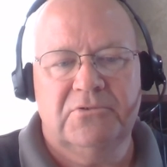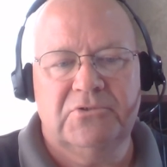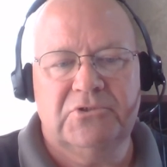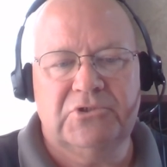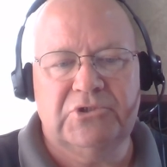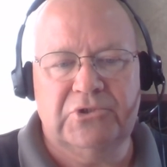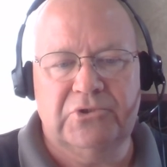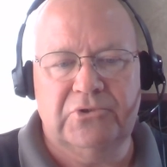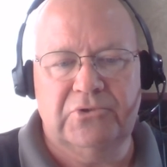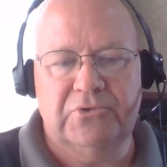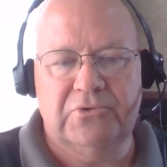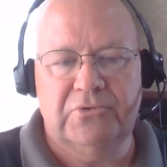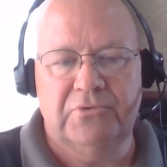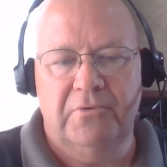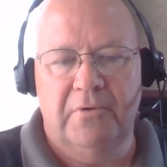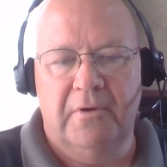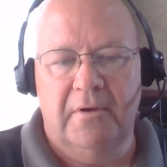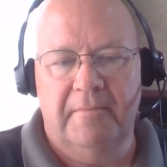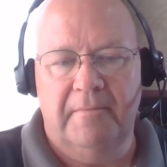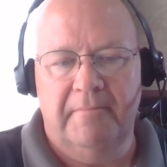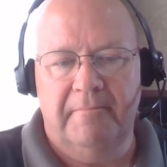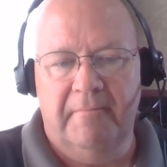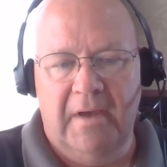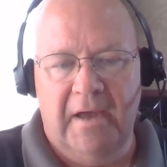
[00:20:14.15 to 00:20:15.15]
to
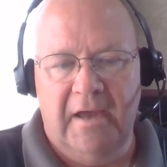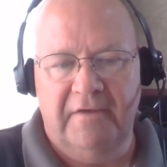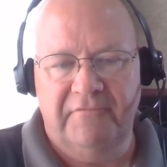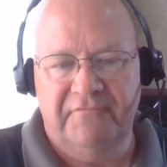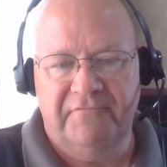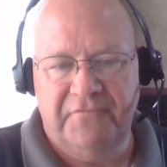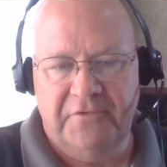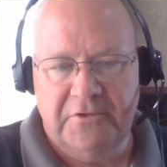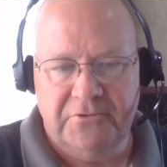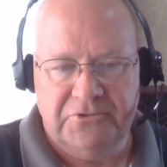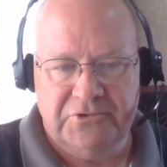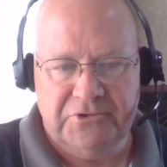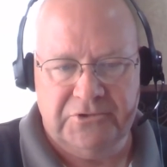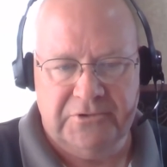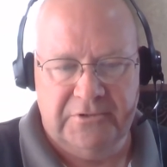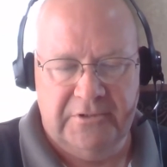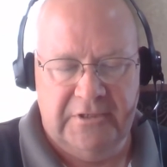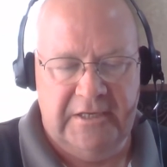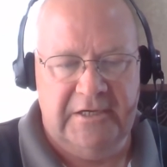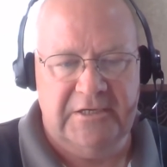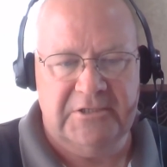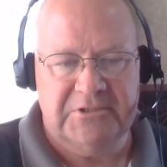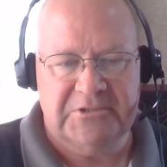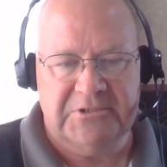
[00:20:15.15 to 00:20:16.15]
my future.
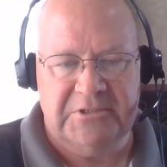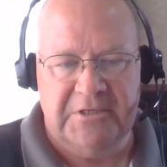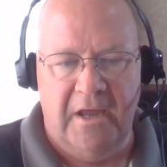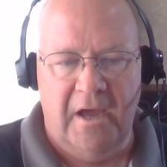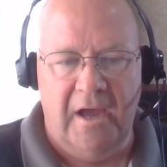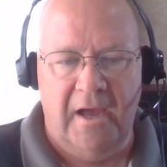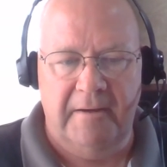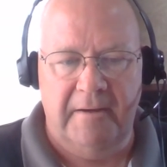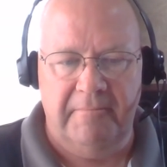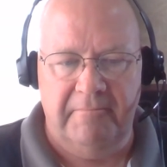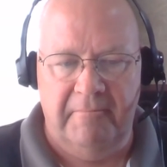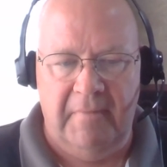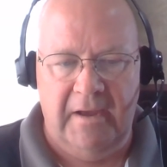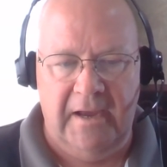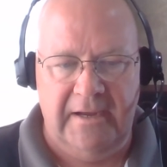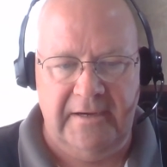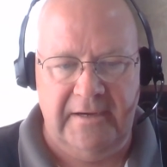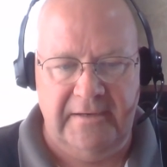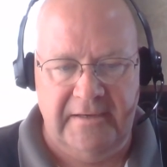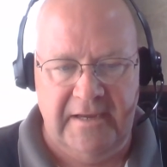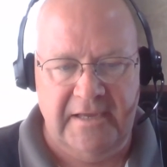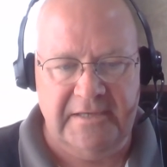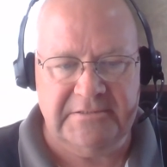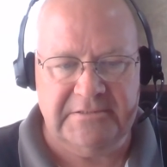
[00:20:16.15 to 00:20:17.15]
It is not
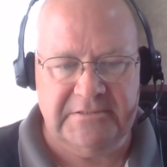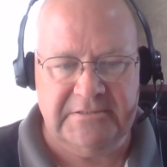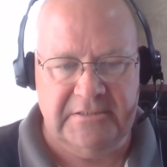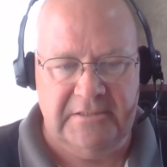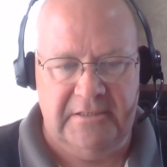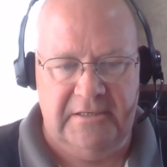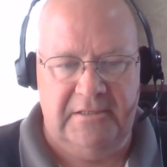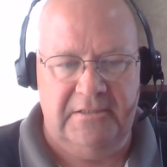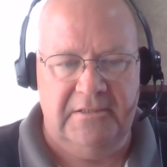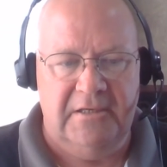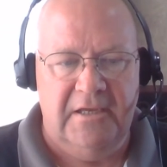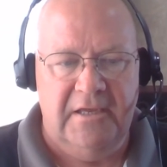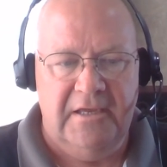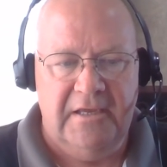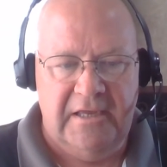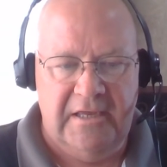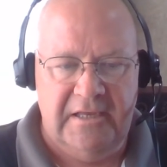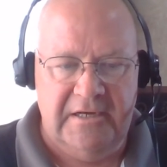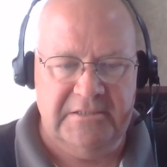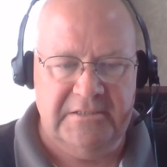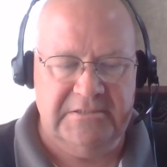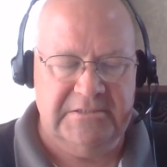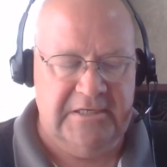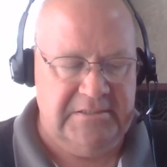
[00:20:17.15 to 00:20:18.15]
my destiny.
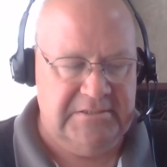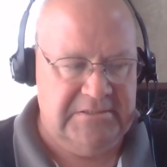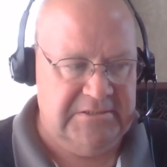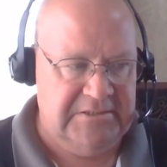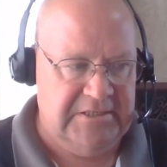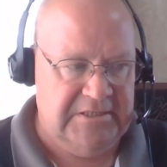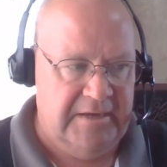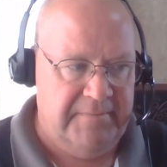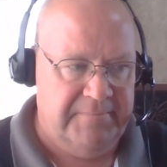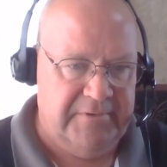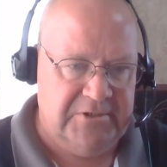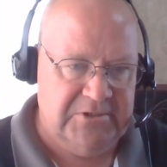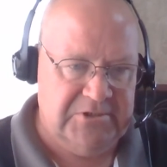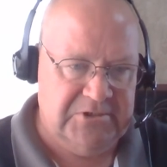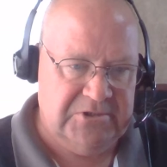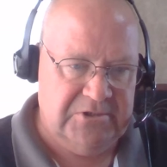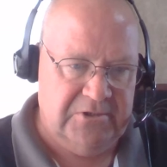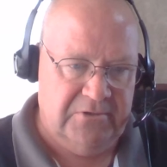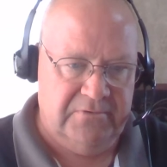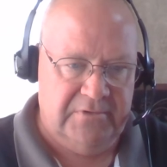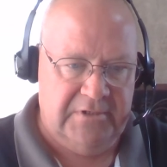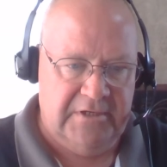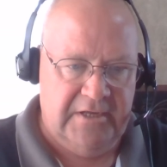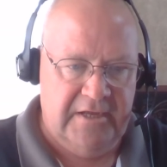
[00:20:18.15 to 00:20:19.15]
It is a stepping
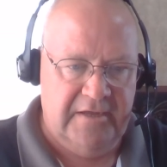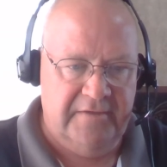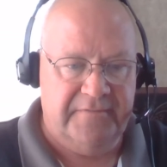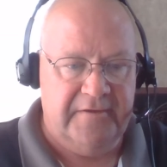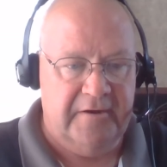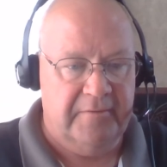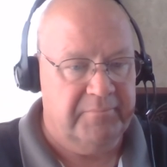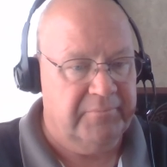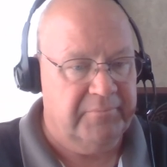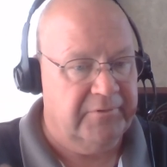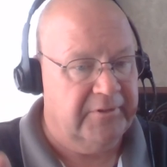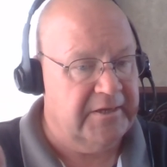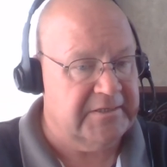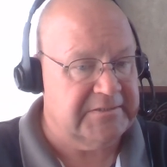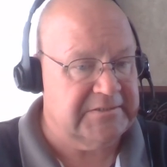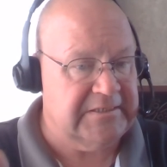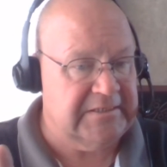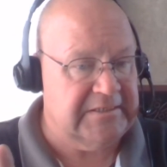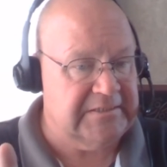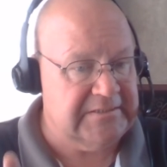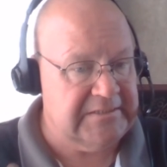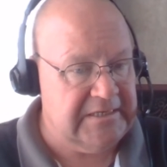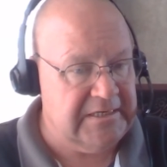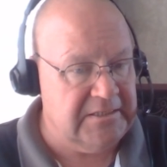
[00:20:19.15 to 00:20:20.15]
stone to get there.
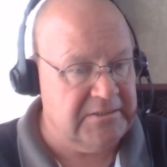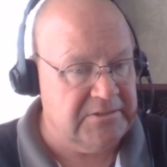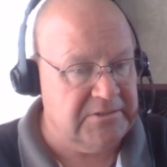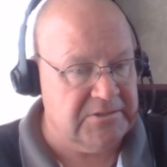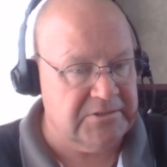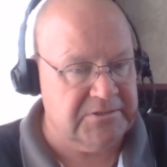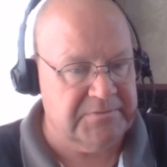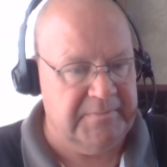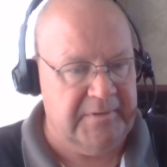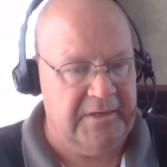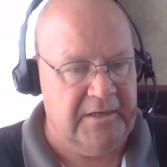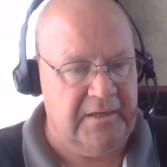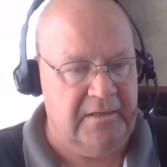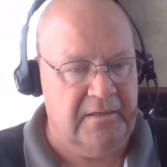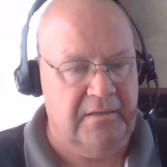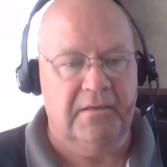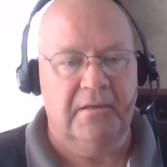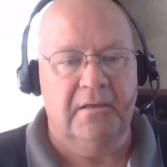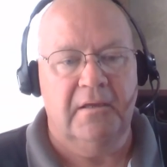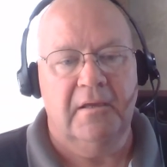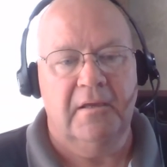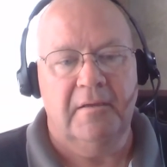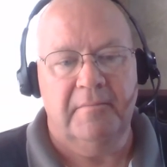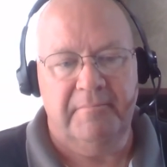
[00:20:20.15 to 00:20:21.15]
Plus, it teaches me
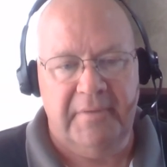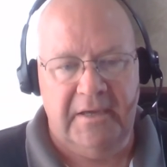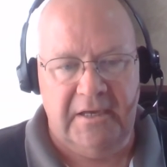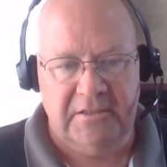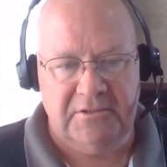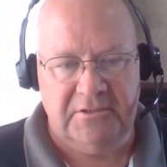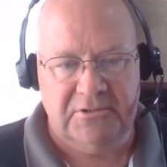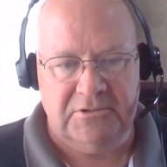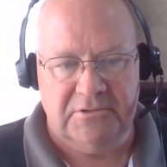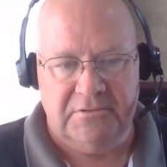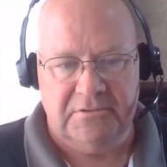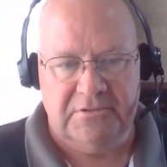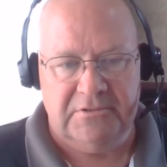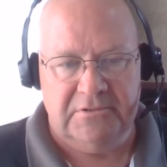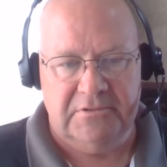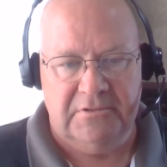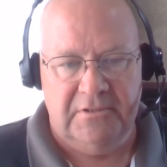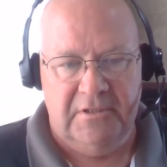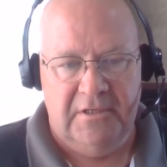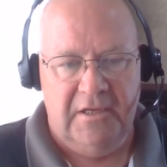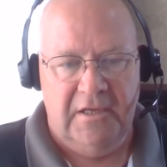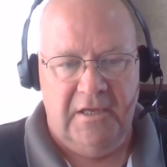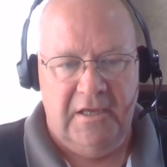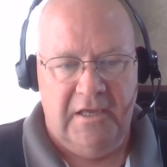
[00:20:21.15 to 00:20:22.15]
patience.
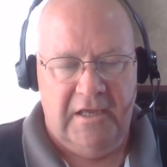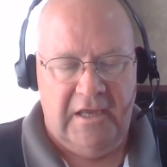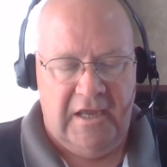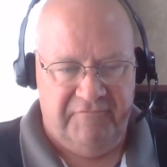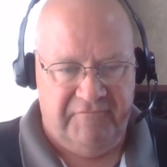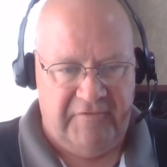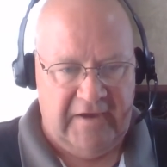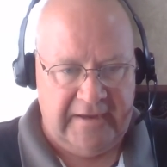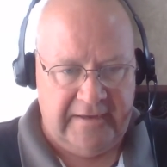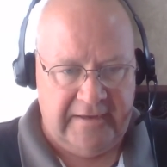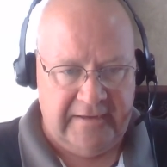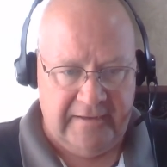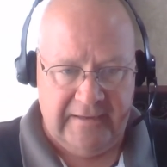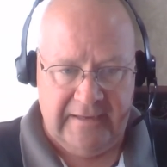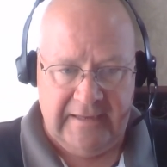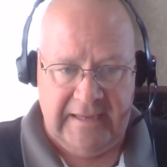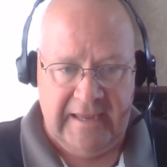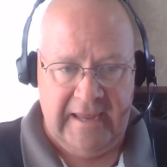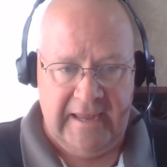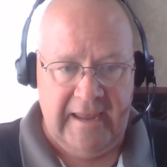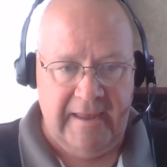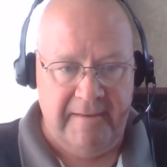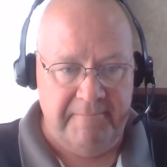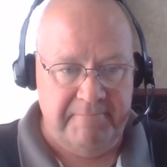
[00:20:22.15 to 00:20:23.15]
If I
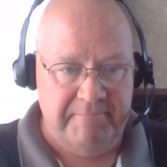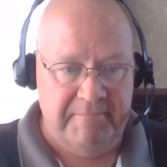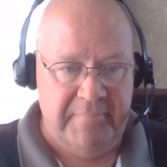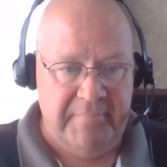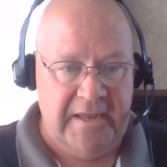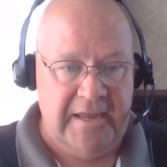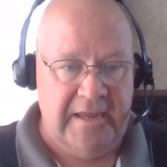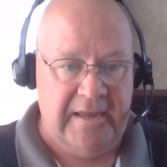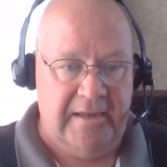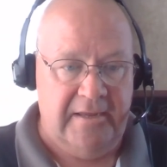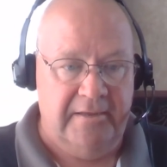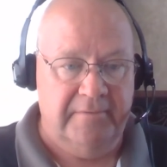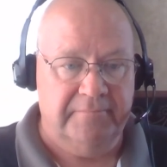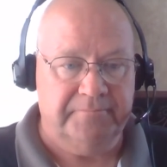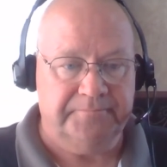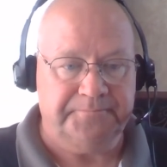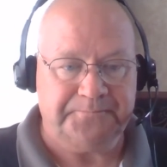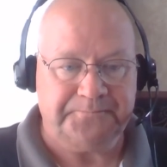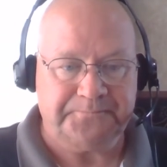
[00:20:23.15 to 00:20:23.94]
can't be